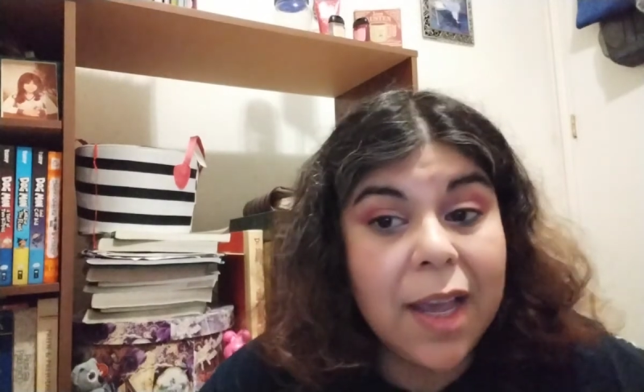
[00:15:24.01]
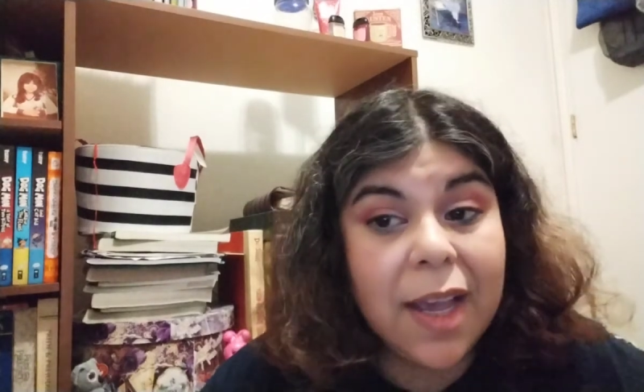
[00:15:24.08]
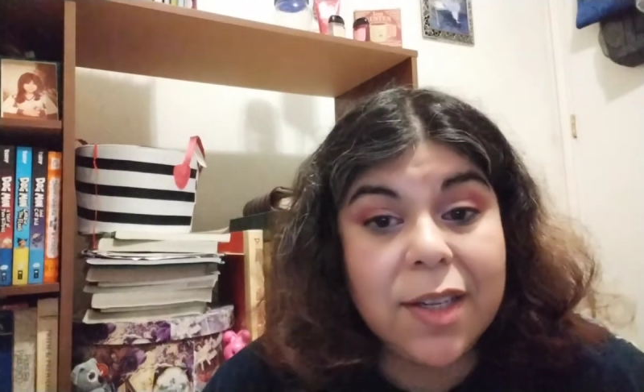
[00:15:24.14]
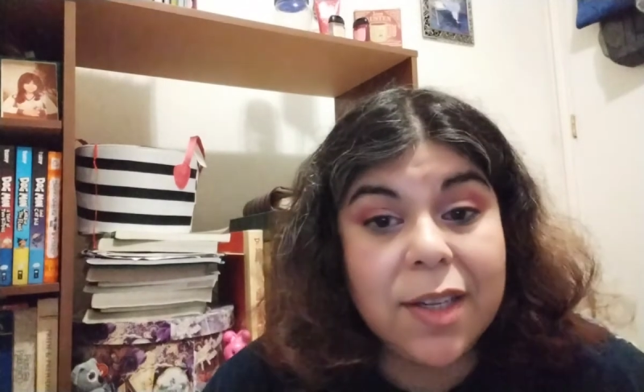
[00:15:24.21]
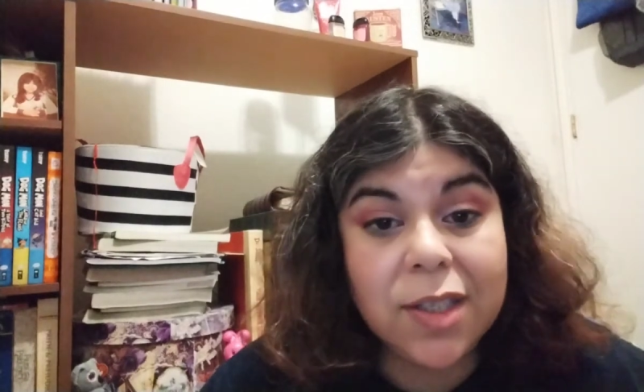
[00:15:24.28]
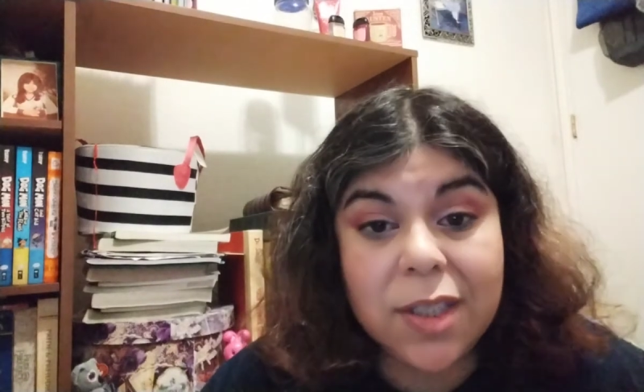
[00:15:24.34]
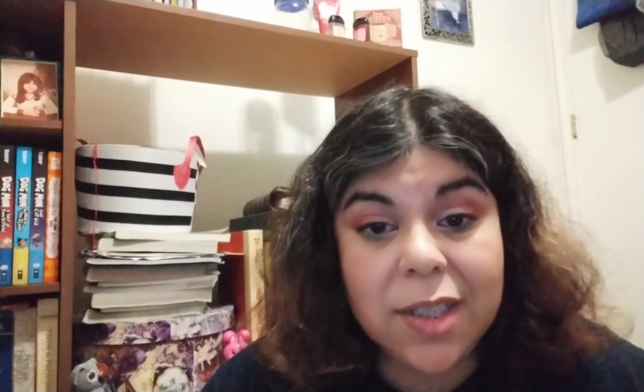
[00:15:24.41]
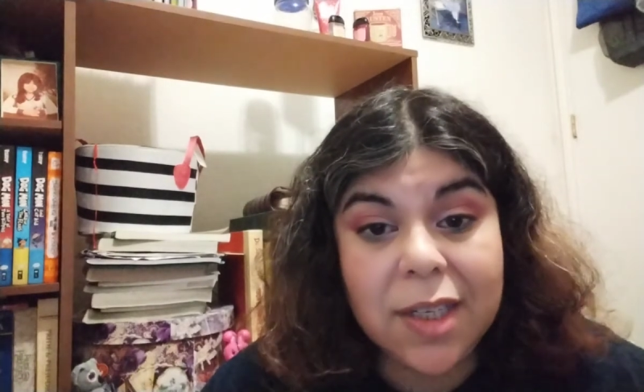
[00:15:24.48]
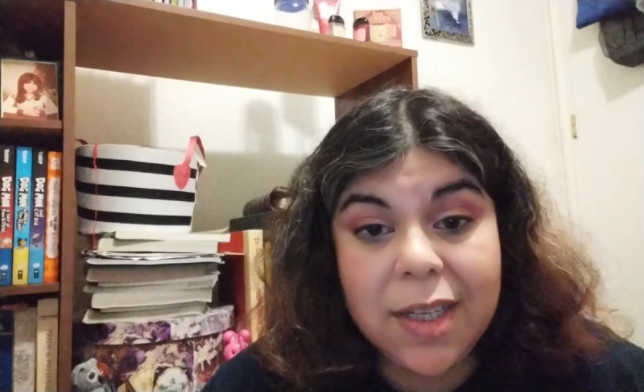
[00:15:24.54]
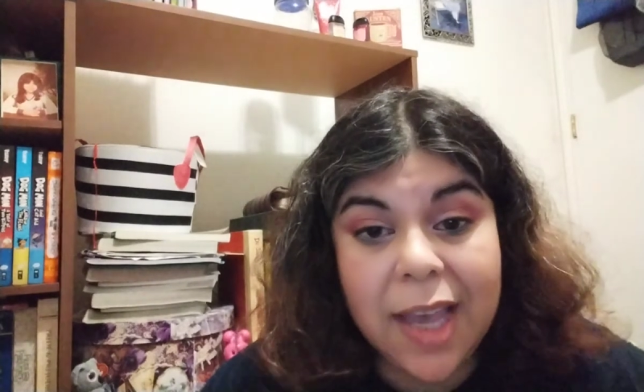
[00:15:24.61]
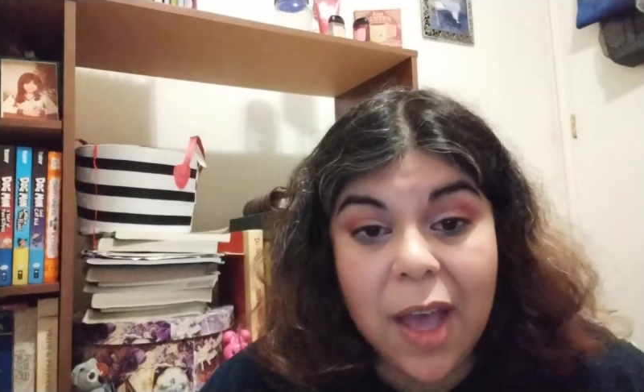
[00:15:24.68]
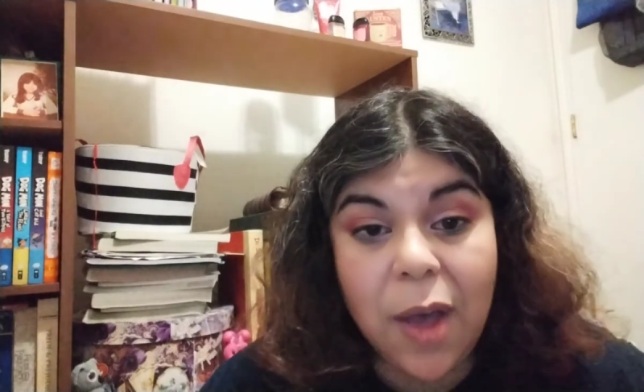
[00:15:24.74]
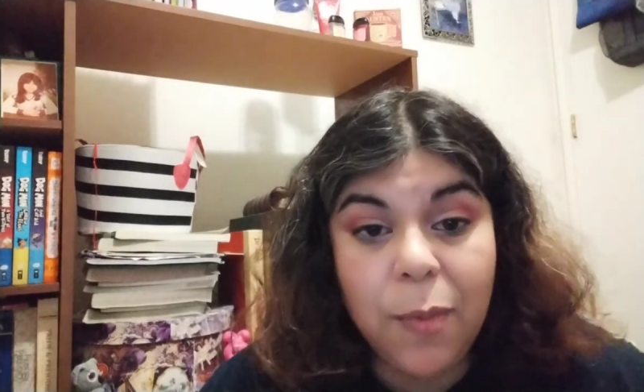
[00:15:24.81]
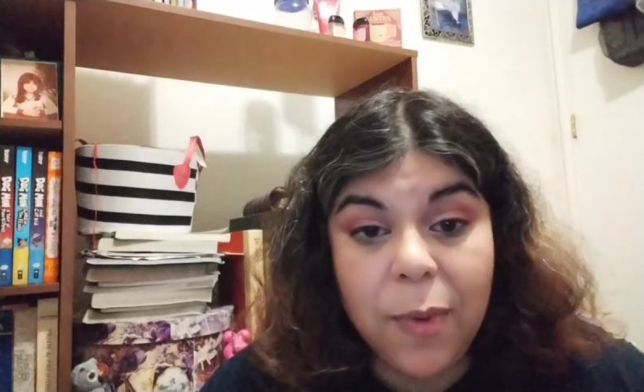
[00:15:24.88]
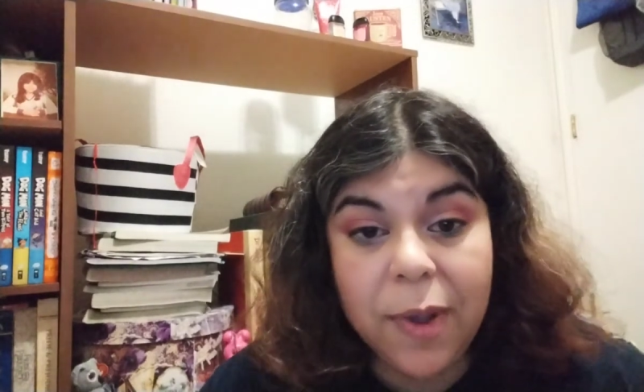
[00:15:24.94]
and she
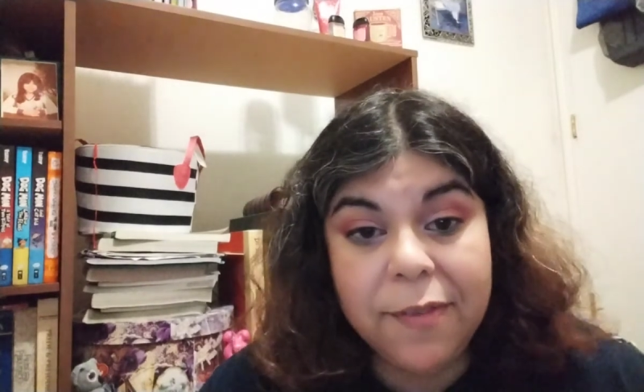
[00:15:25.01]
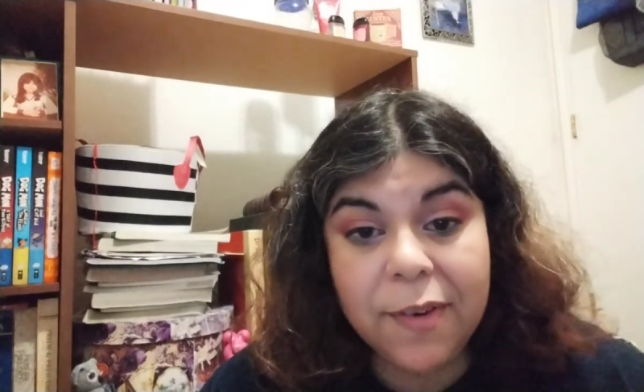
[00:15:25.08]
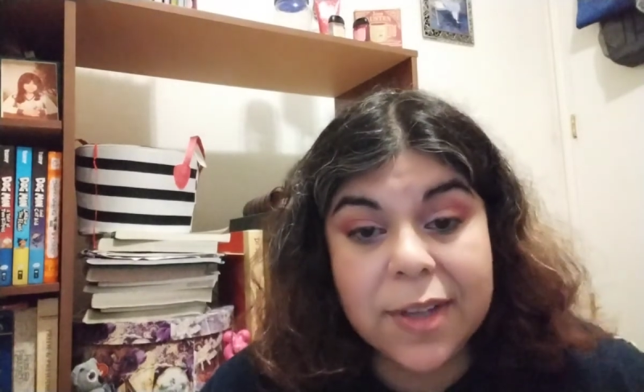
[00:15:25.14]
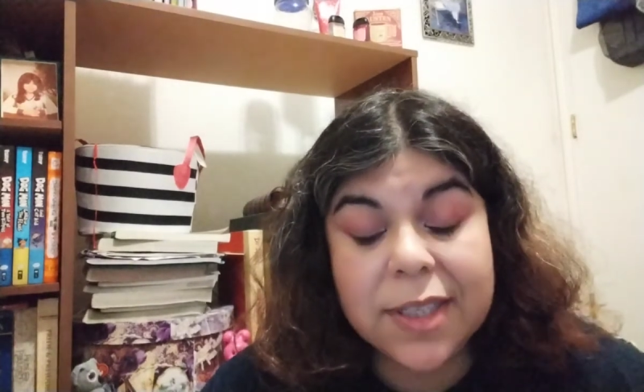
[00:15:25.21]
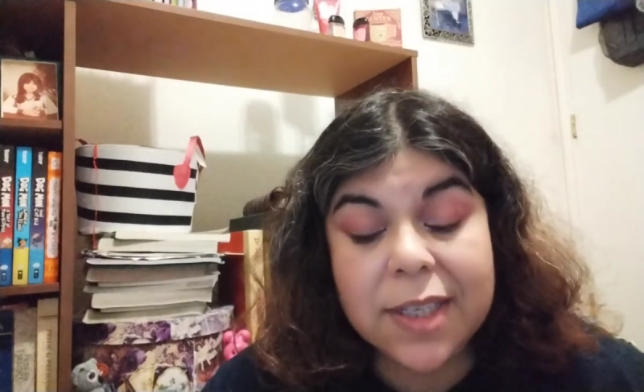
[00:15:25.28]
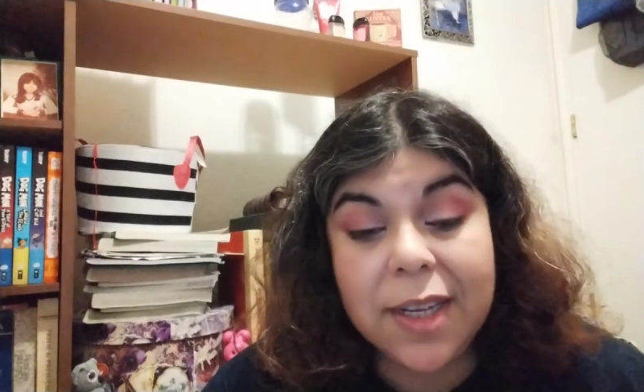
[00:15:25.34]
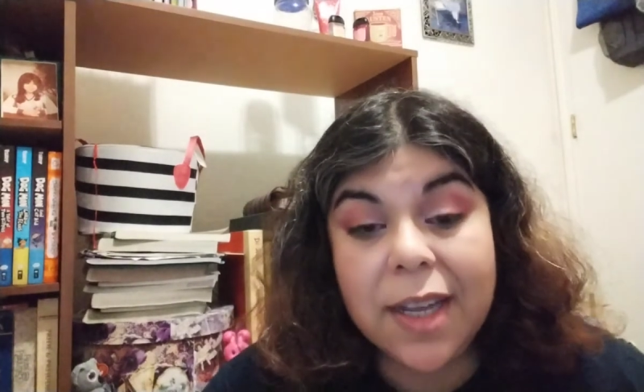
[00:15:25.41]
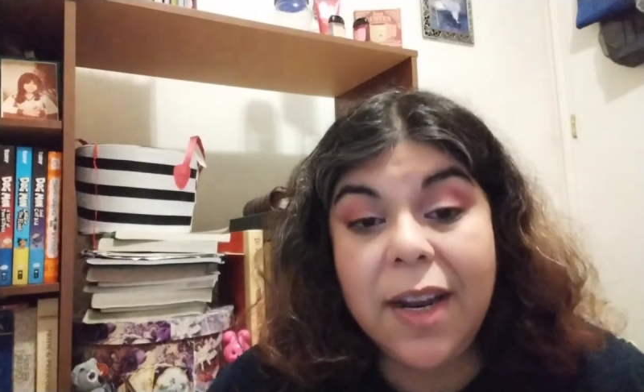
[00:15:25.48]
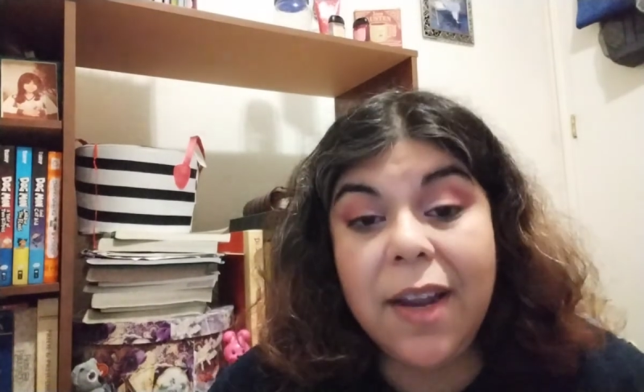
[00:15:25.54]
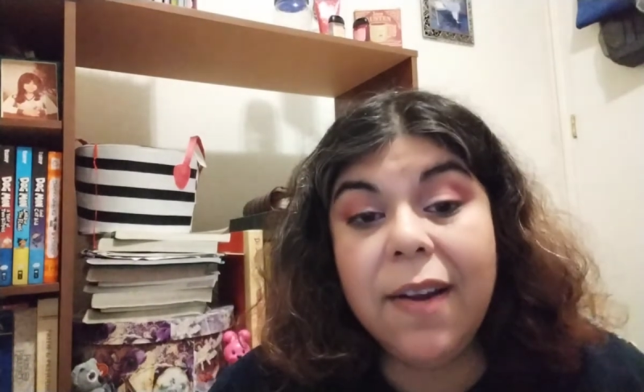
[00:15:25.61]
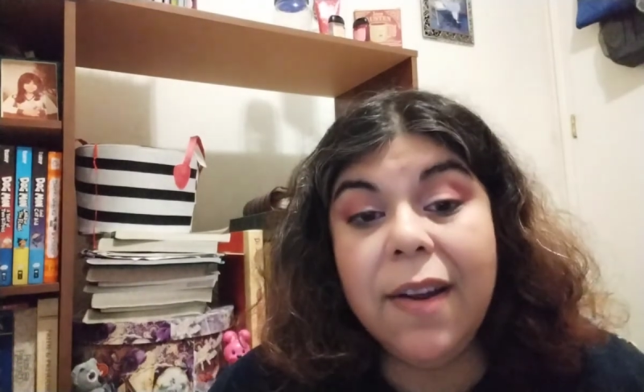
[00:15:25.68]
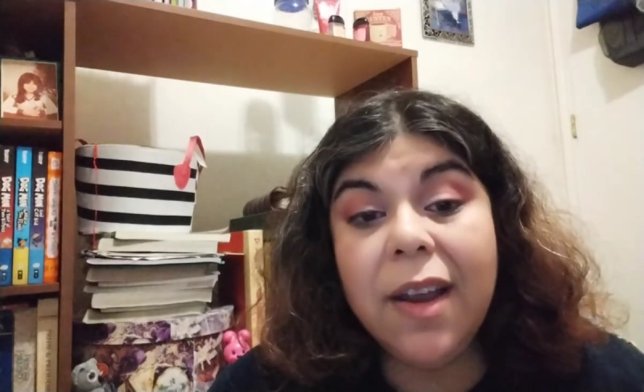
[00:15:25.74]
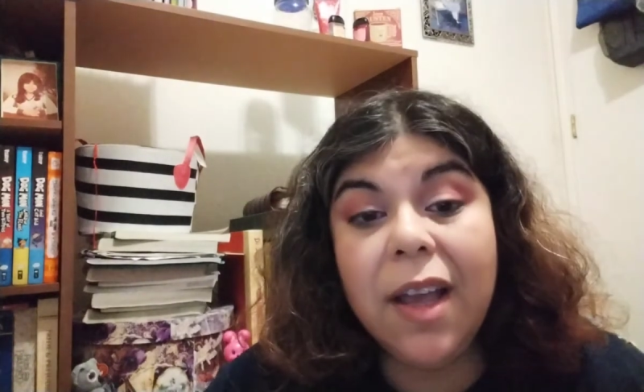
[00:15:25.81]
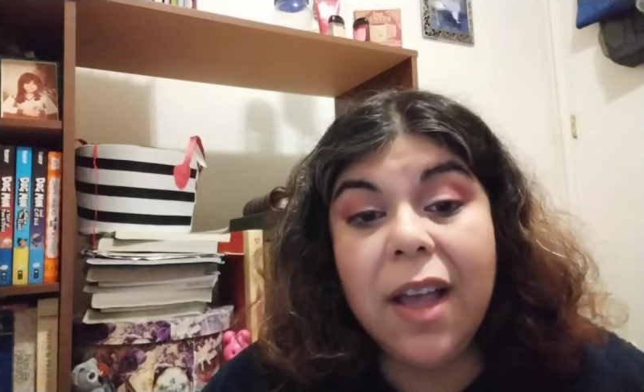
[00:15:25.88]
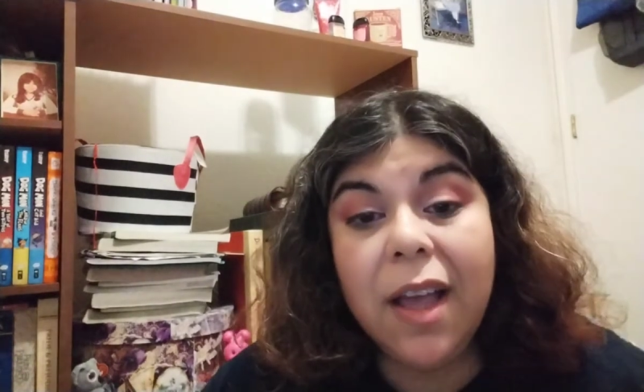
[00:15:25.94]
can't wait for it to get here,